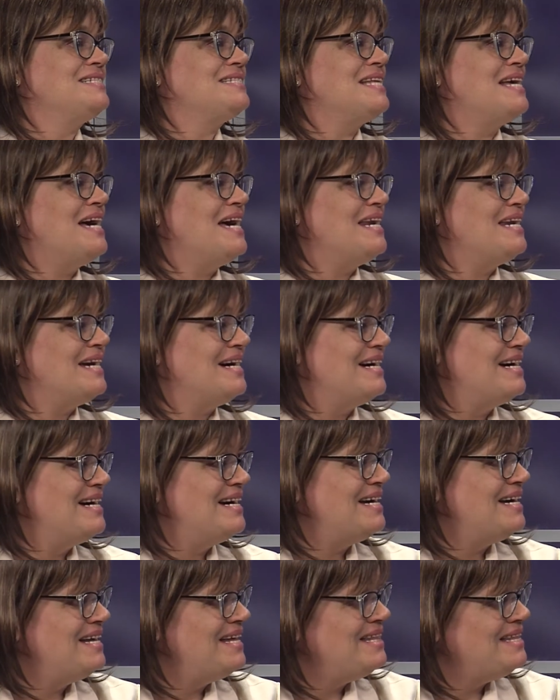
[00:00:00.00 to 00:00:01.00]
that
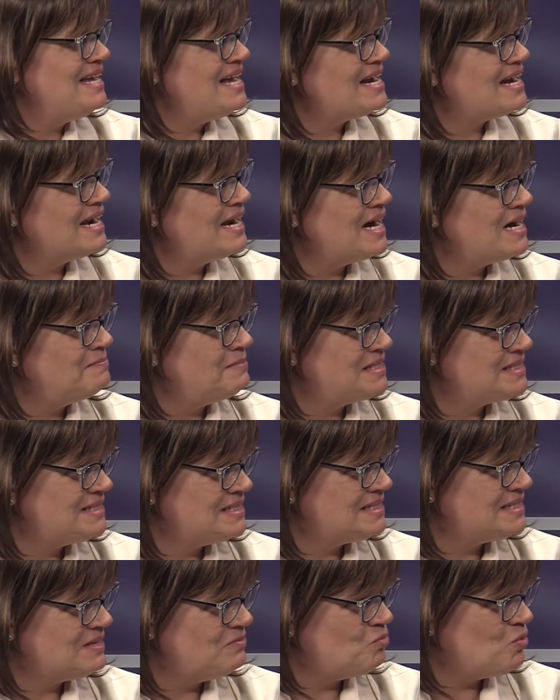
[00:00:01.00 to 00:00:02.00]
in the economic
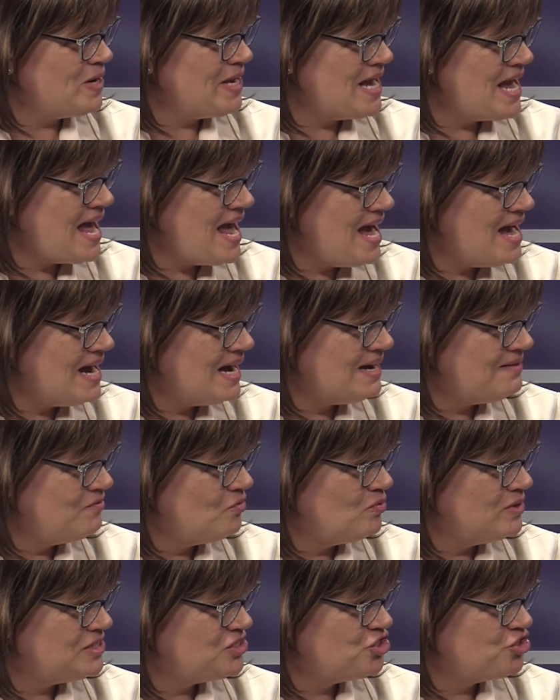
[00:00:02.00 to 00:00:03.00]
system we have,
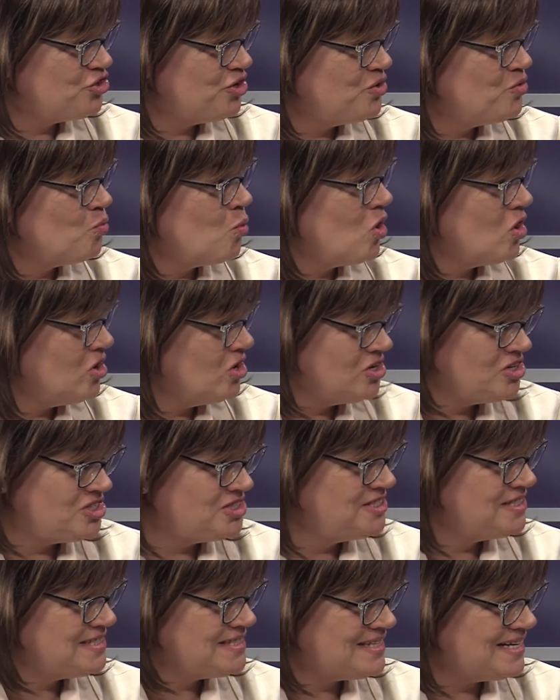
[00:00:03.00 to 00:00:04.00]
which
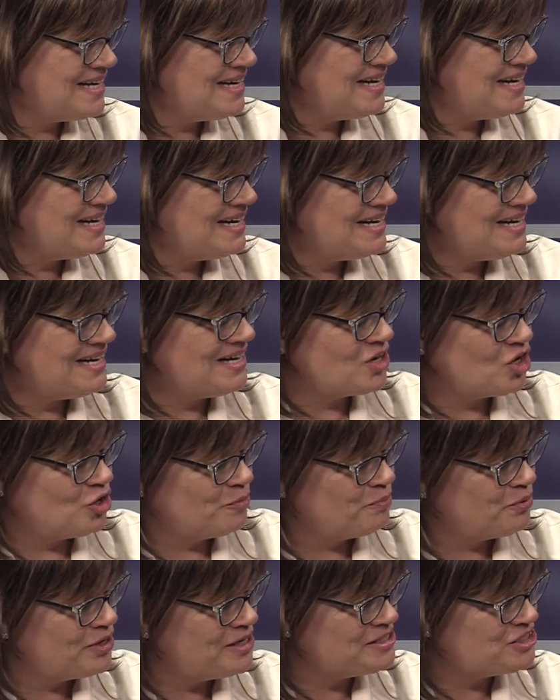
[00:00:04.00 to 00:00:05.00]
rewards
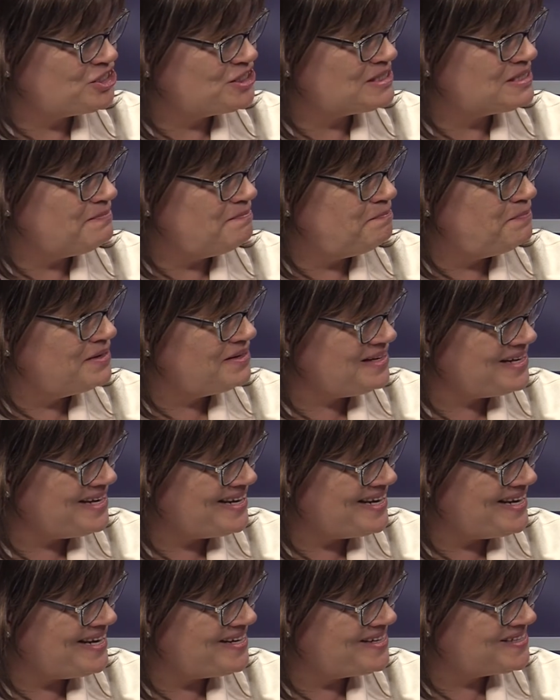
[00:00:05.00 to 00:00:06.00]
corporations and
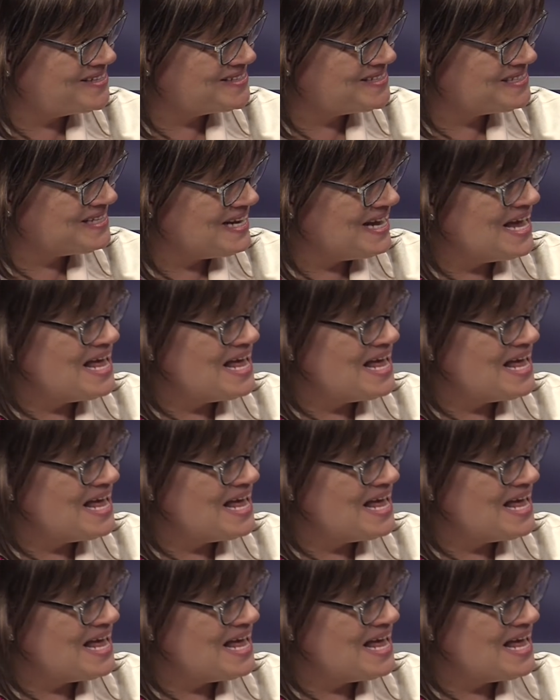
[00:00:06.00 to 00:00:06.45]
billionaires,